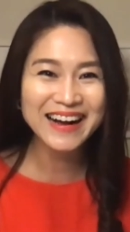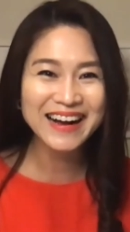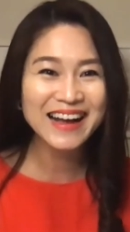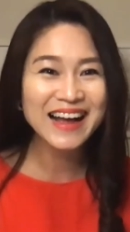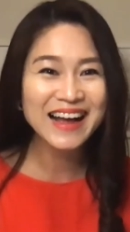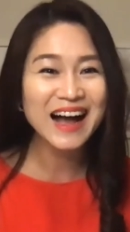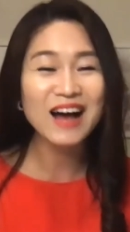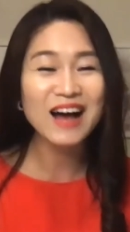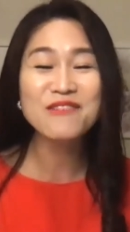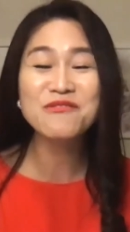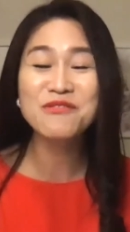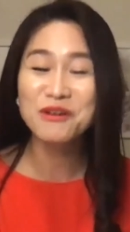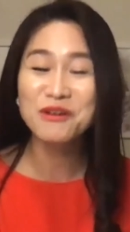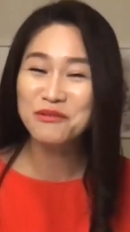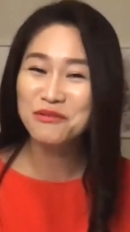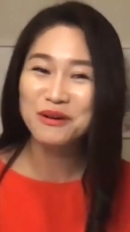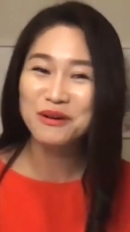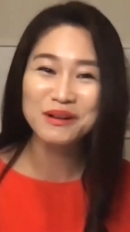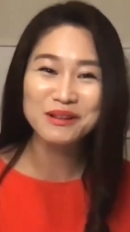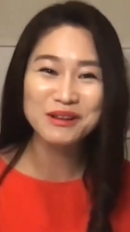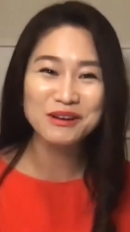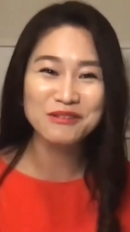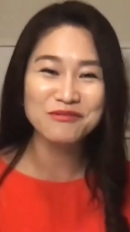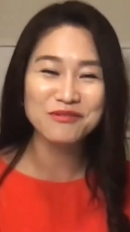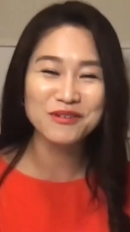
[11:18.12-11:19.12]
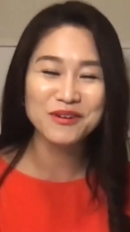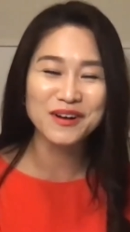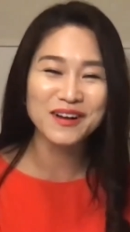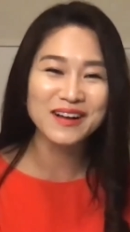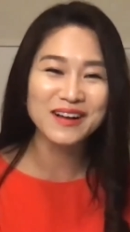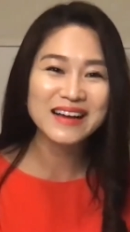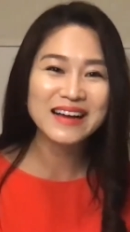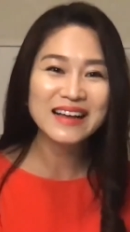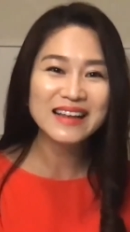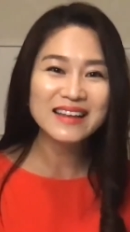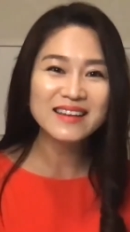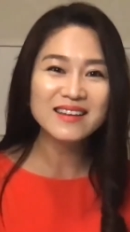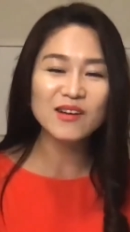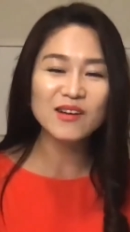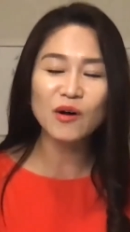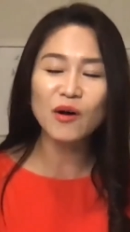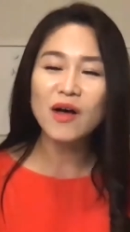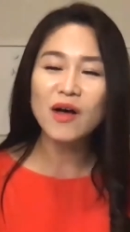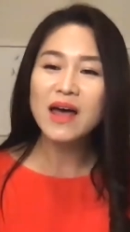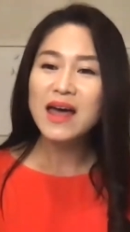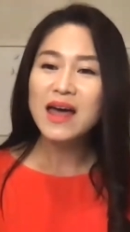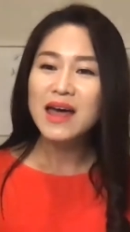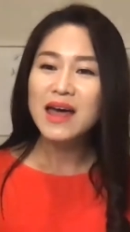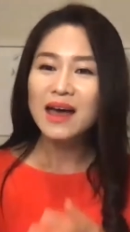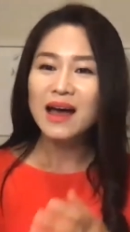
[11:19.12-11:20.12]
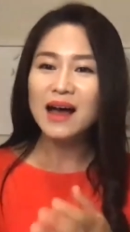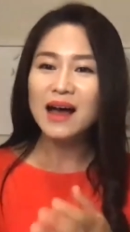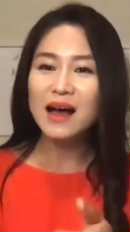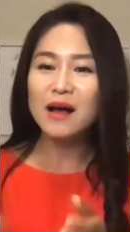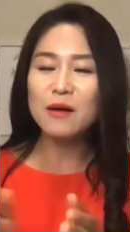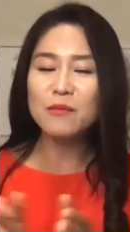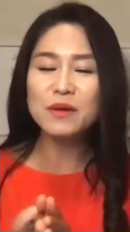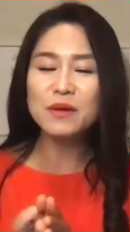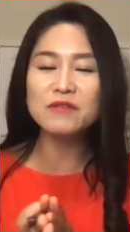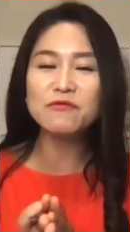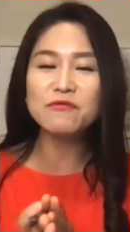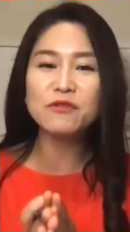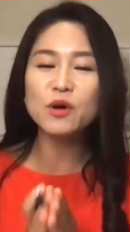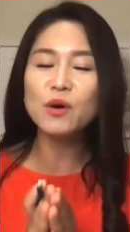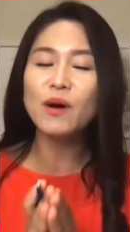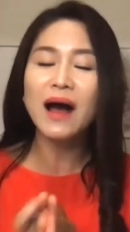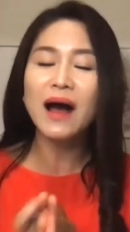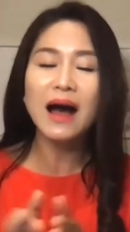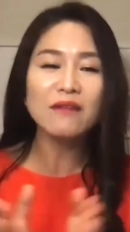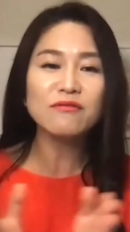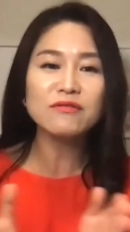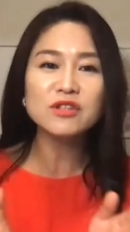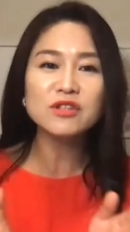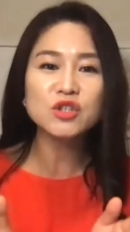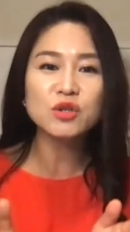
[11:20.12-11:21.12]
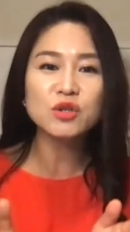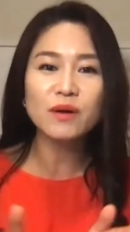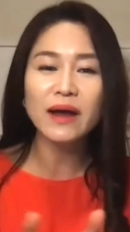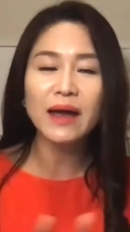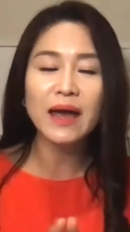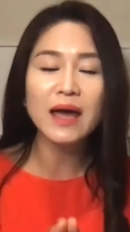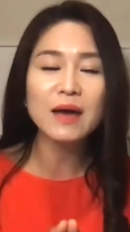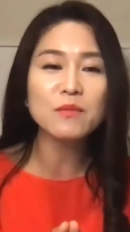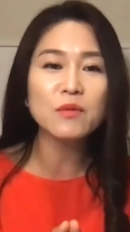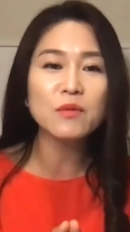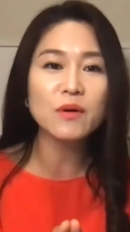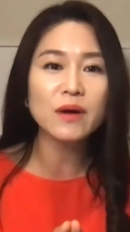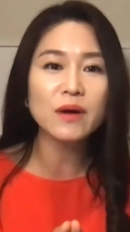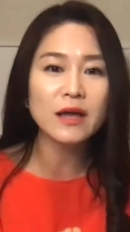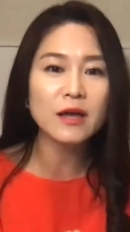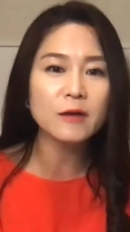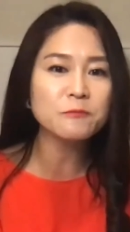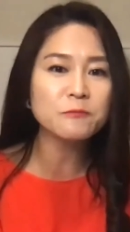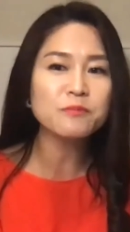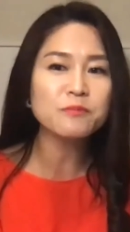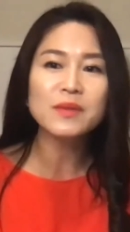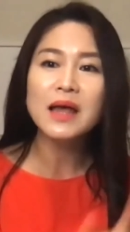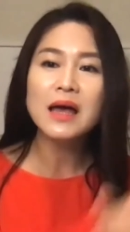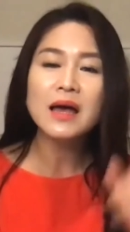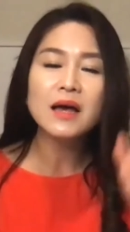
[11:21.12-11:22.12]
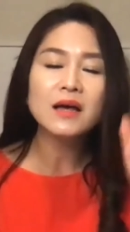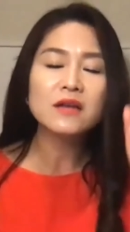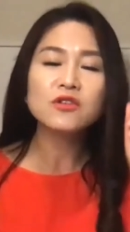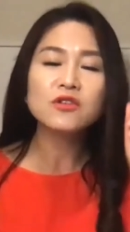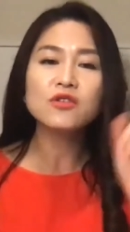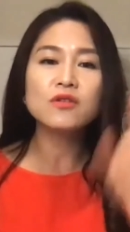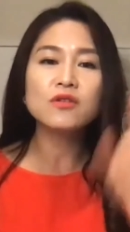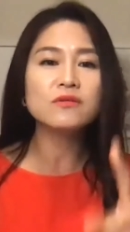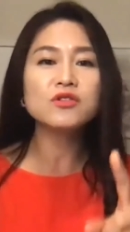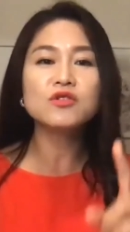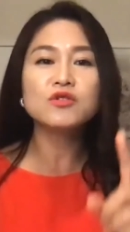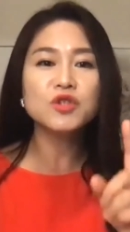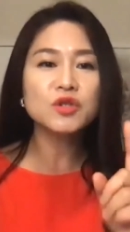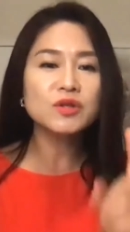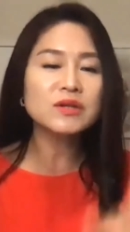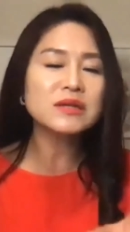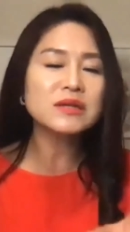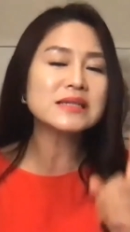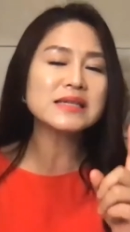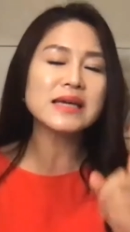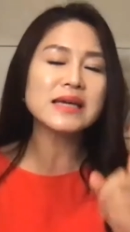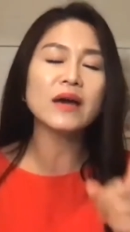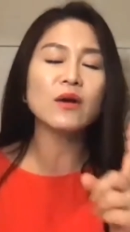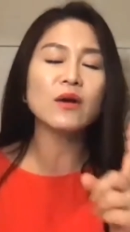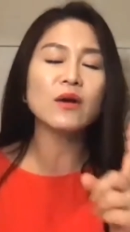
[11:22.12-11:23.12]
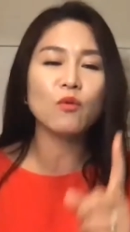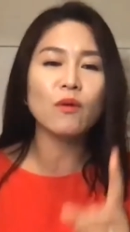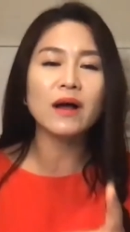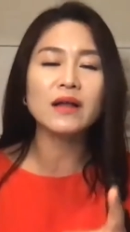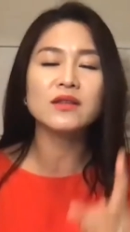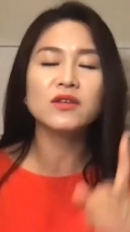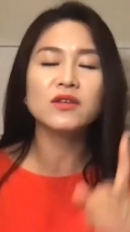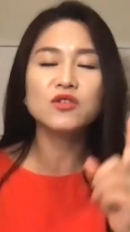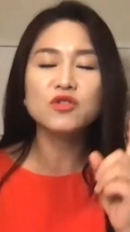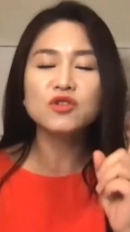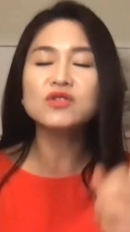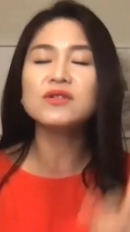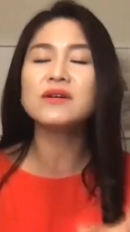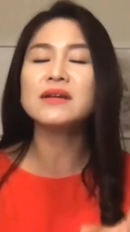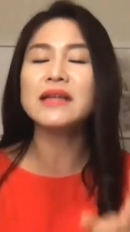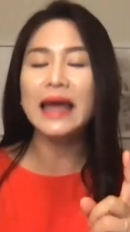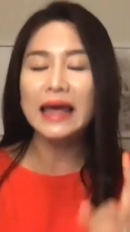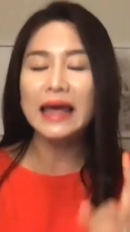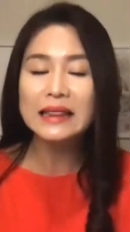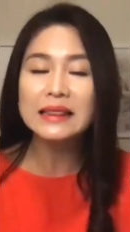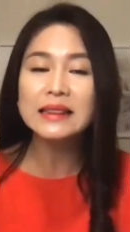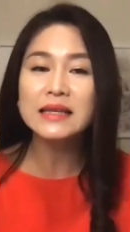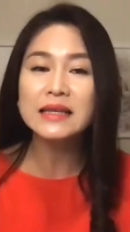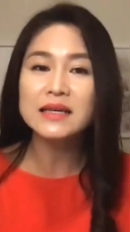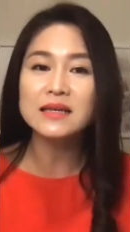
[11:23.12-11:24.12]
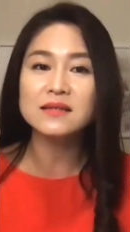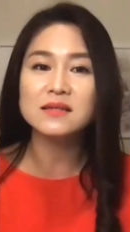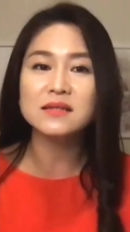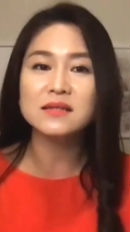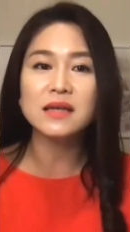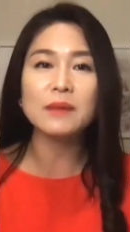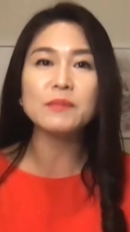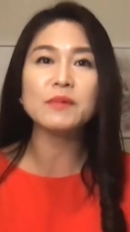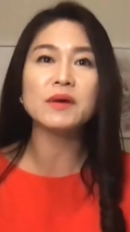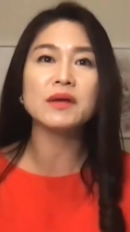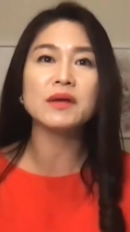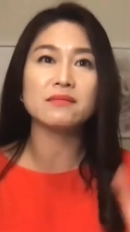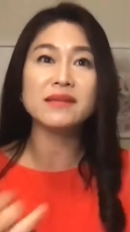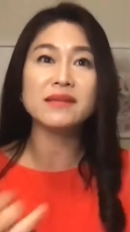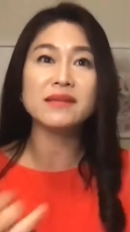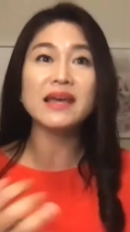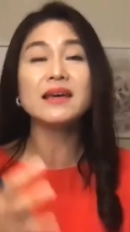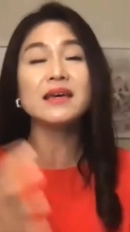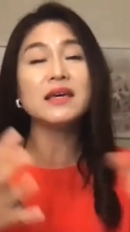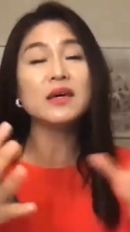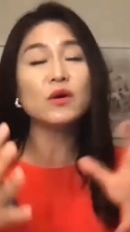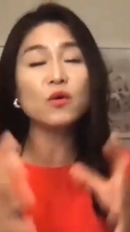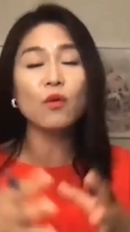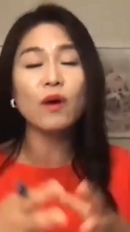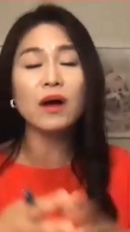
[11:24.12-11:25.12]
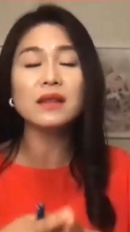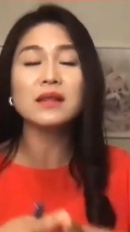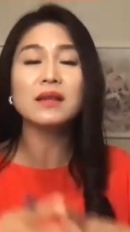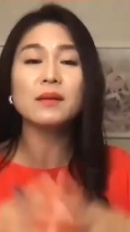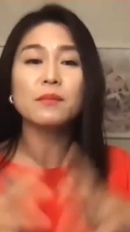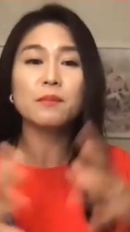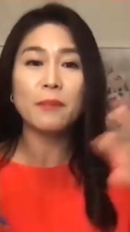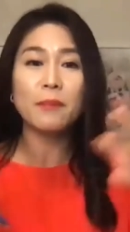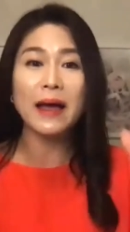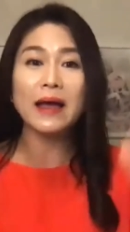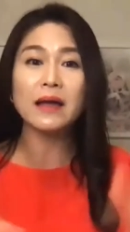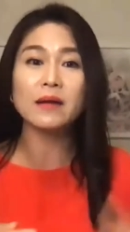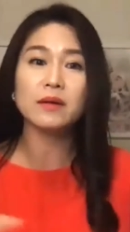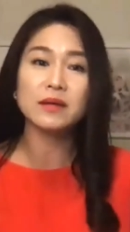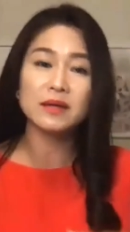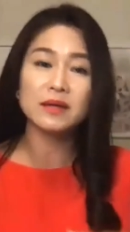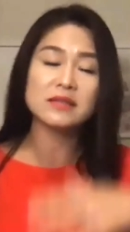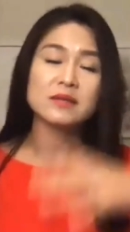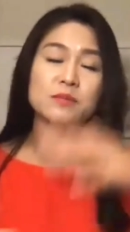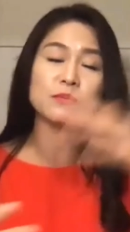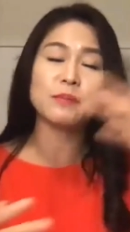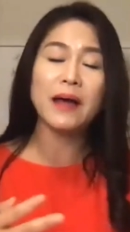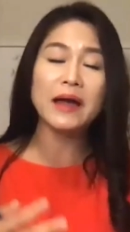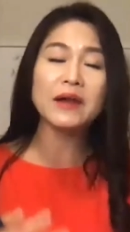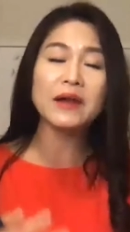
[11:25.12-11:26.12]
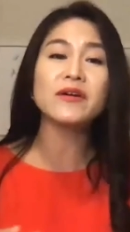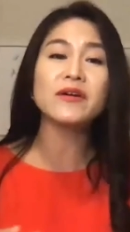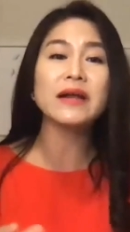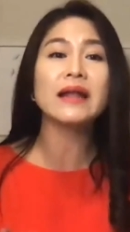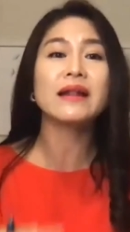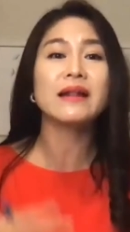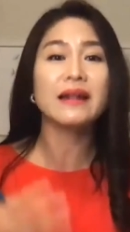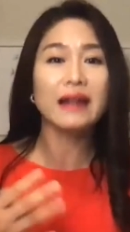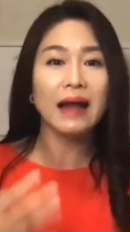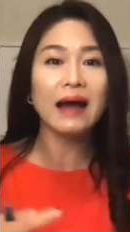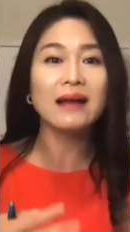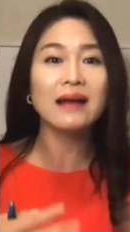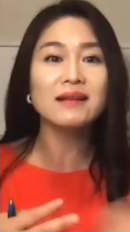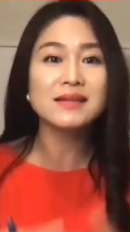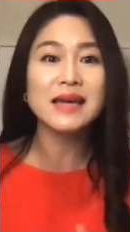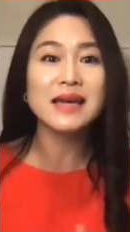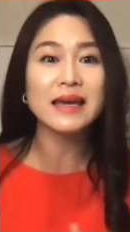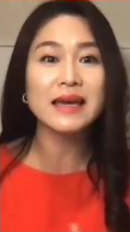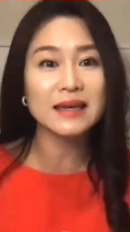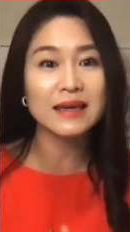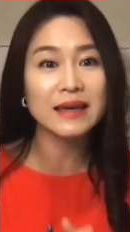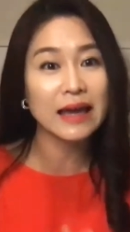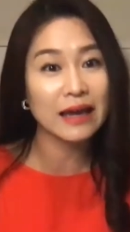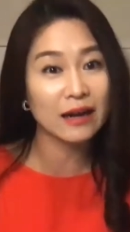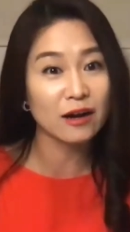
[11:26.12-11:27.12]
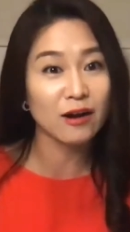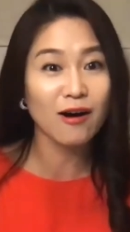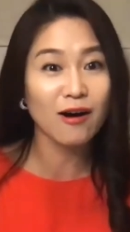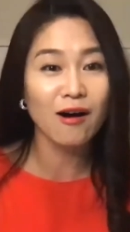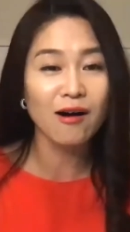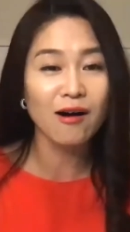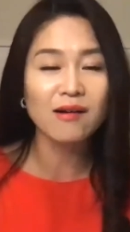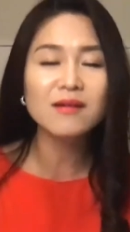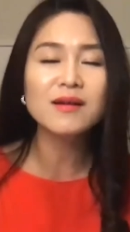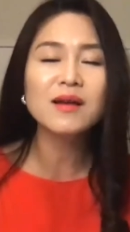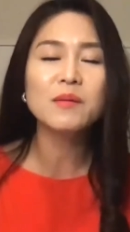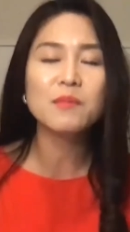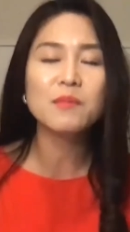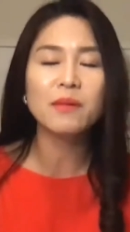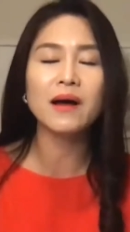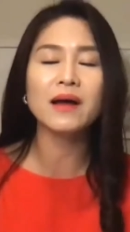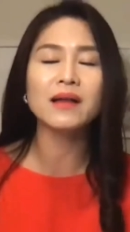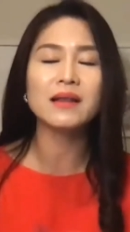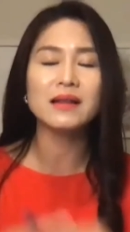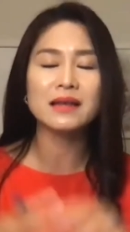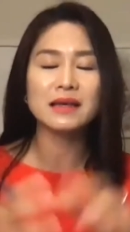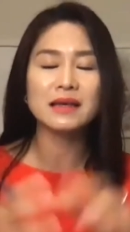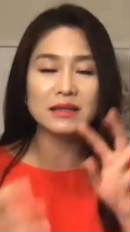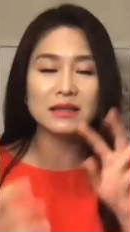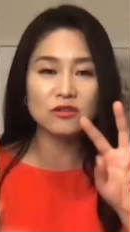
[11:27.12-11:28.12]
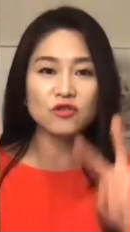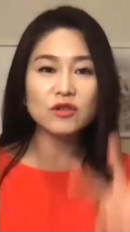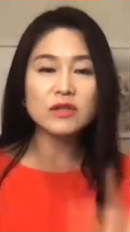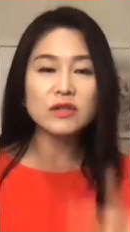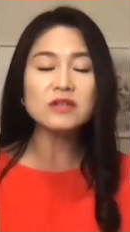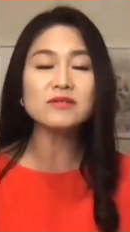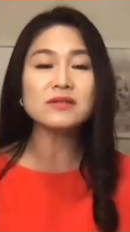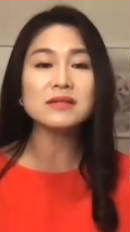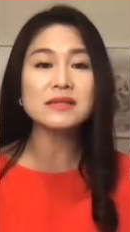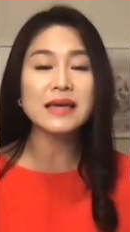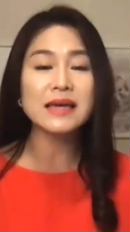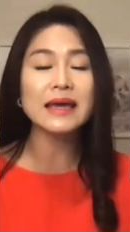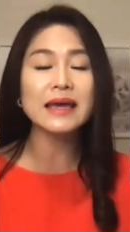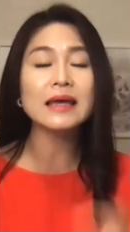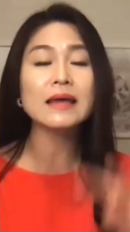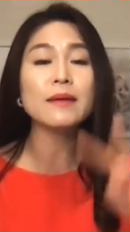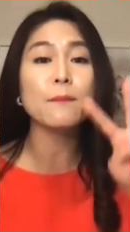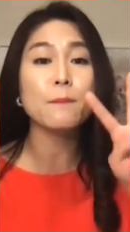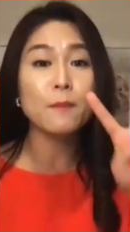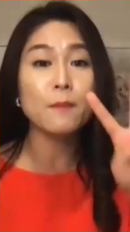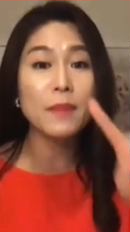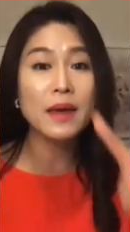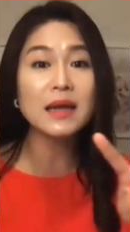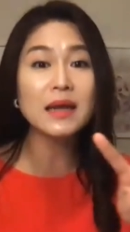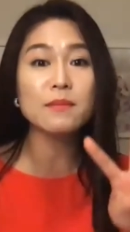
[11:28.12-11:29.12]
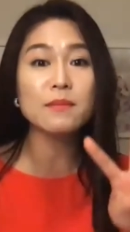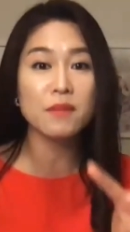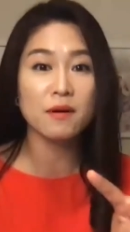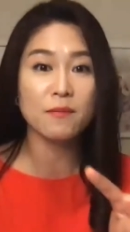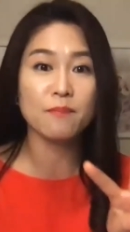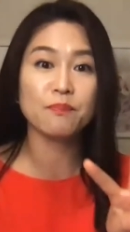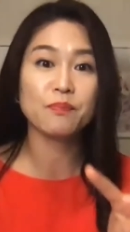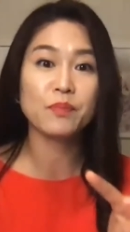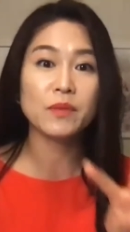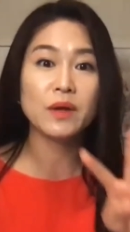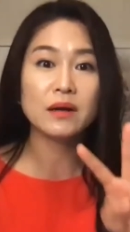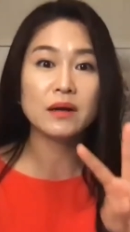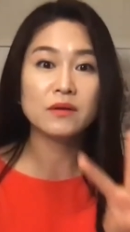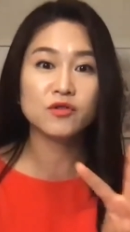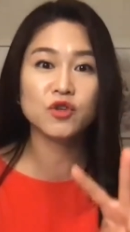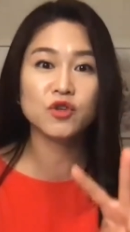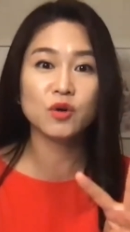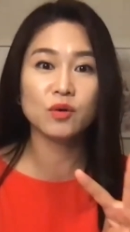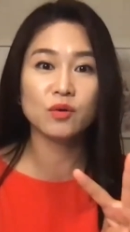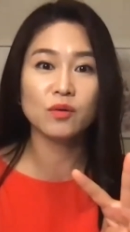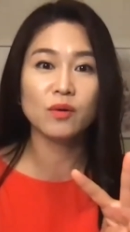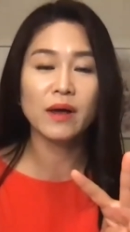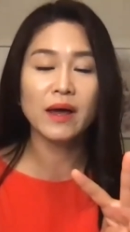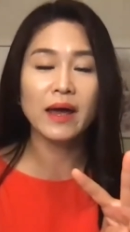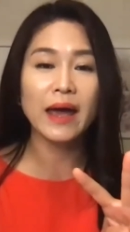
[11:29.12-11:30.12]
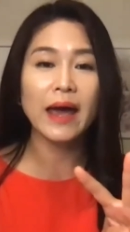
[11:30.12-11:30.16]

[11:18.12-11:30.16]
I'd be really full. So if you haven't tried hemohem, you shouldn't take 1. You should at least, taking 1, that it's better than not taking at all, but you need to take minimum 2.